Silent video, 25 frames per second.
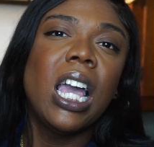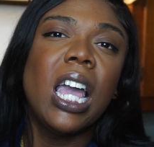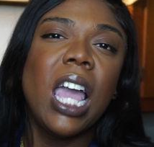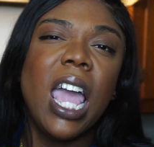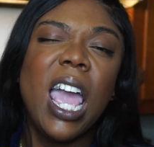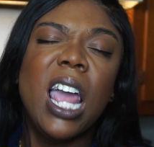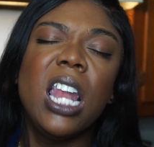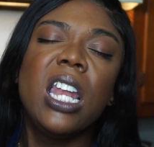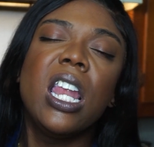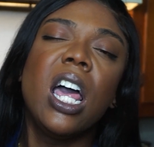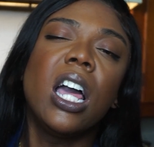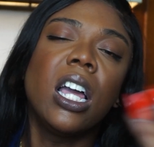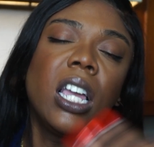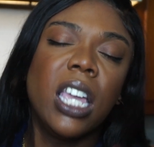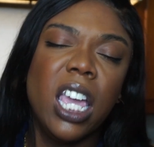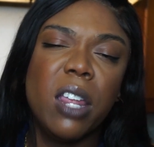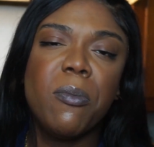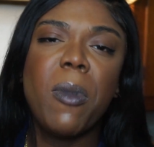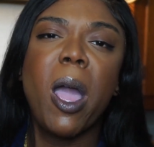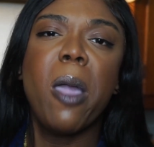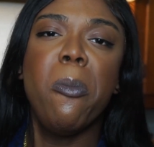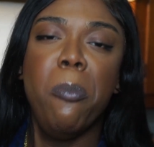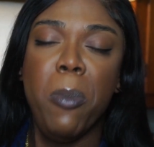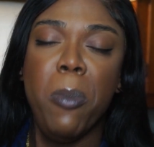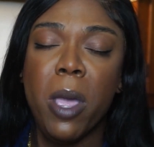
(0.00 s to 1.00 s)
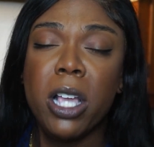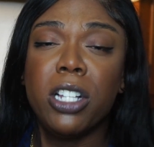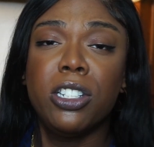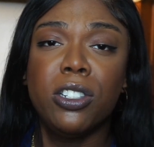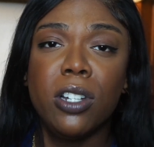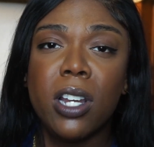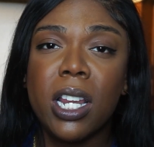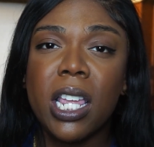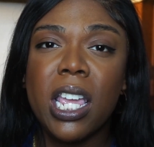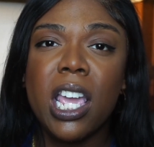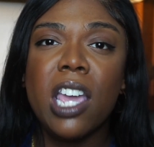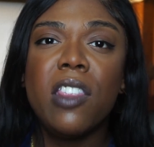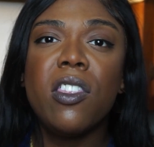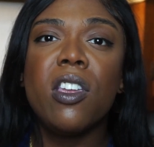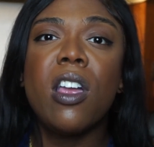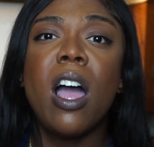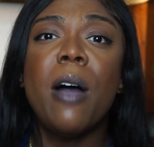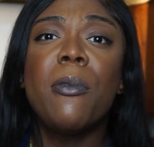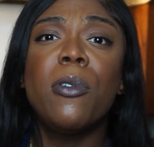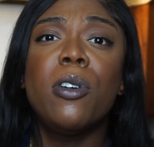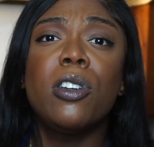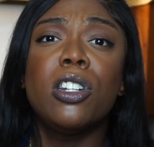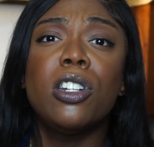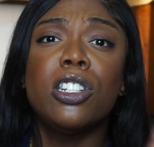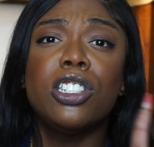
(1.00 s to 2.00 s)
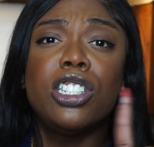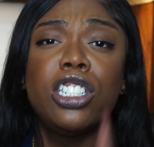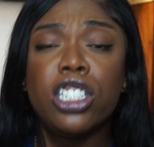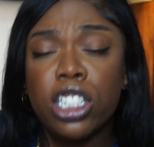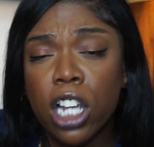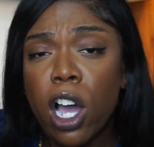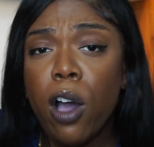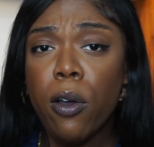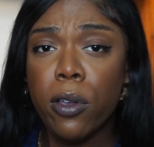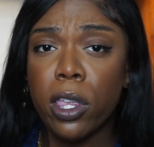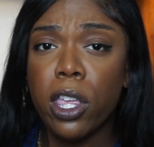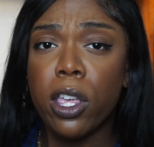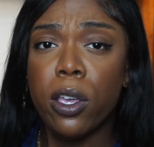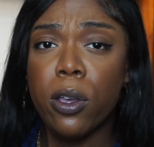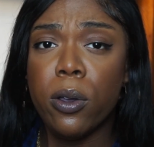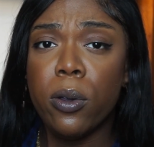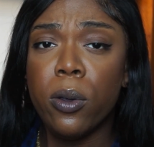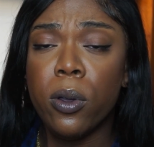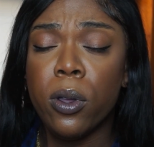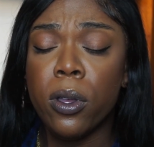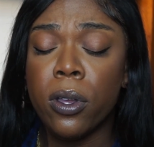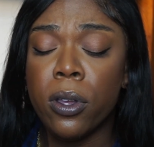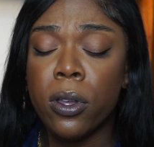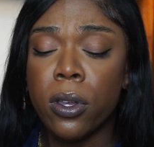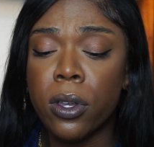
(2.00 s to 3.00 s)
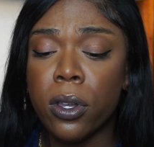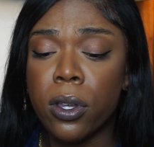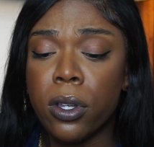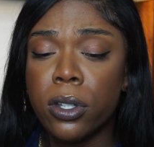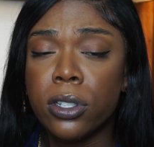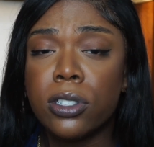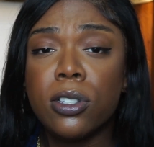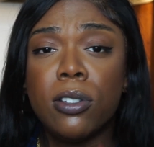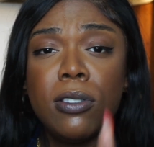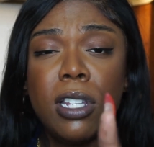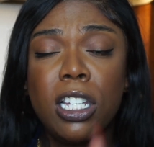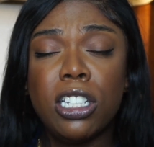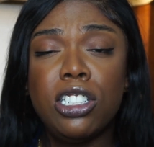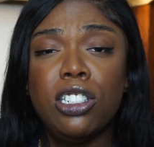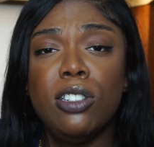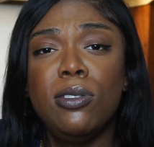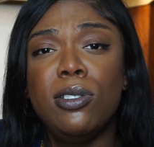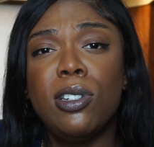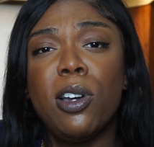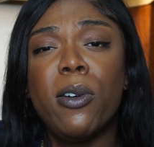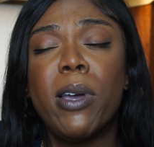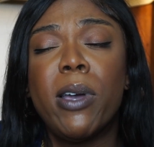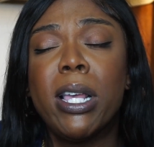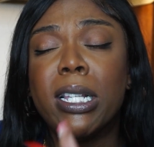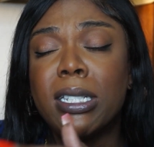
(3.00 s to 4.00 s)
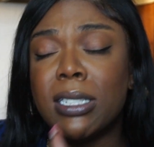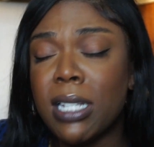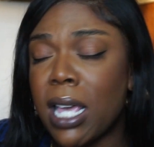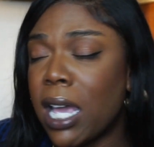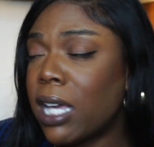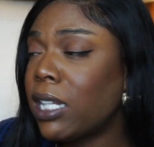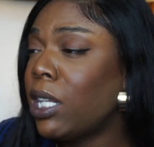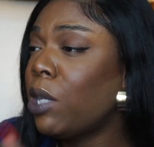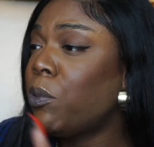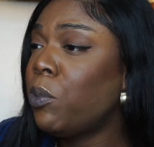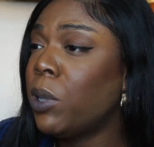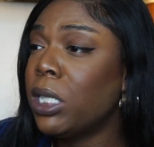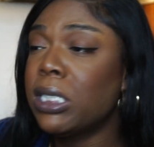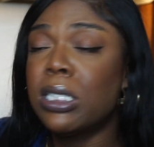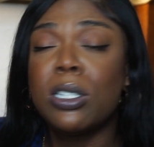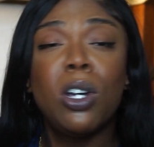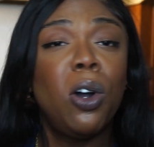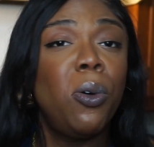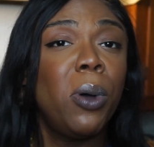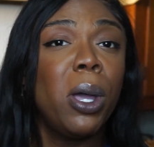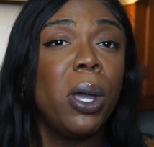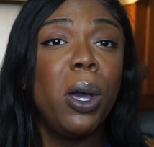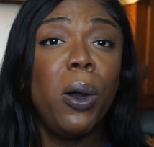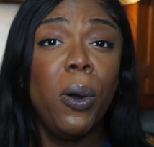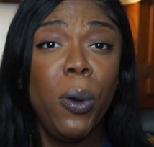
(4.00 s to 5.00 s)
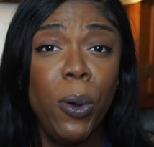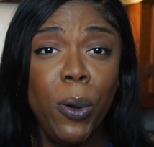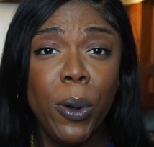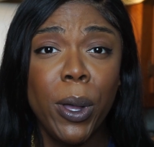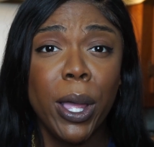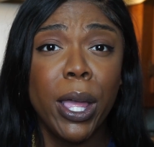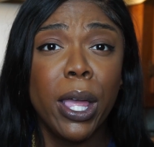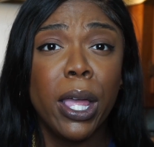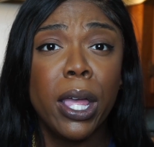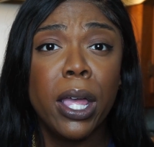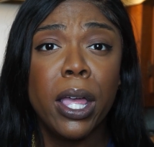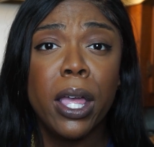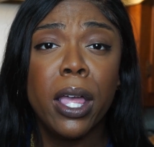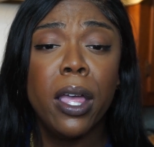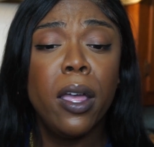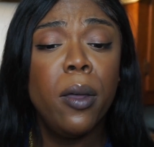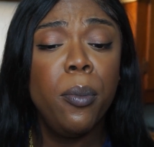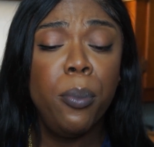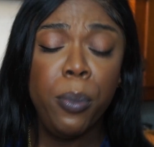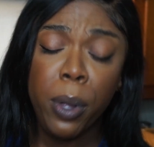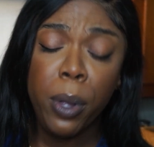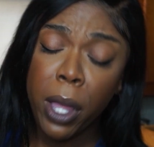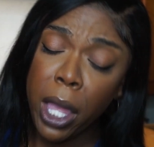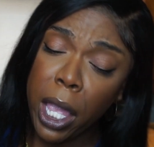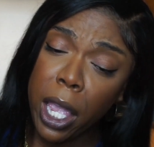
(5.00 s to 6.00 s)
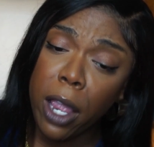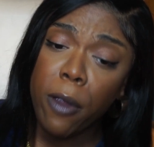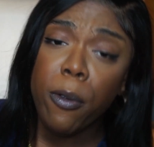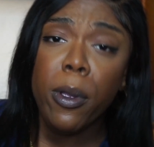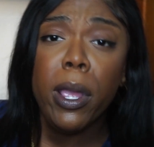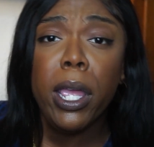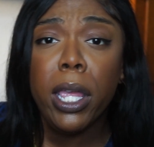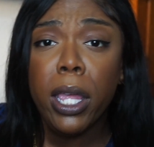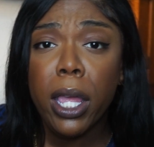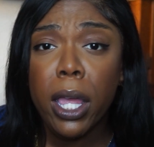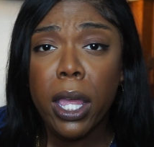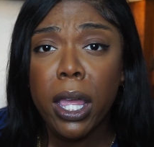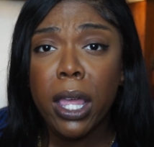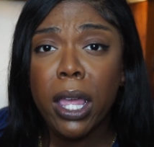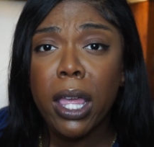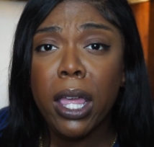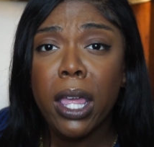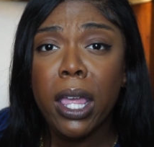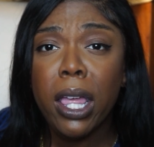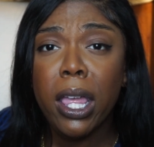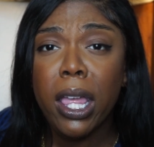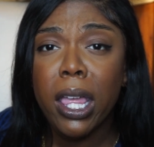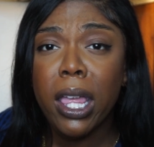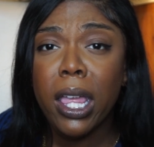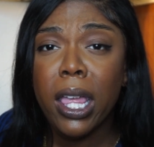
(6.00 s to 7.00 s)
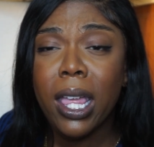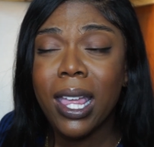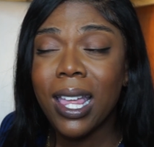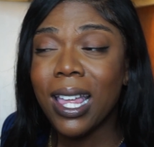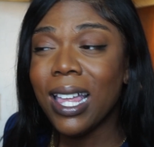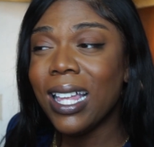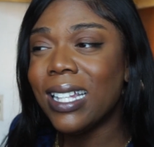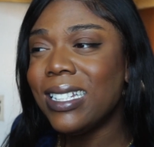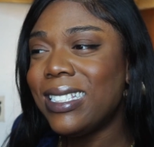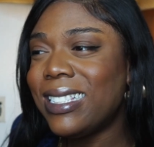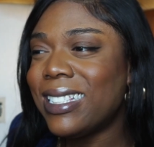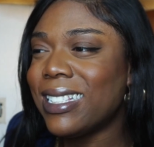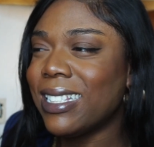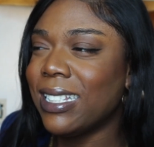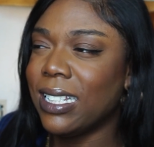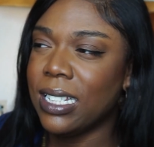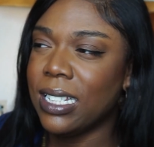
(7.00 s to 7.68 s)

and get my mixture together, I'm gonna show you so that you know exactly what's going on. Period.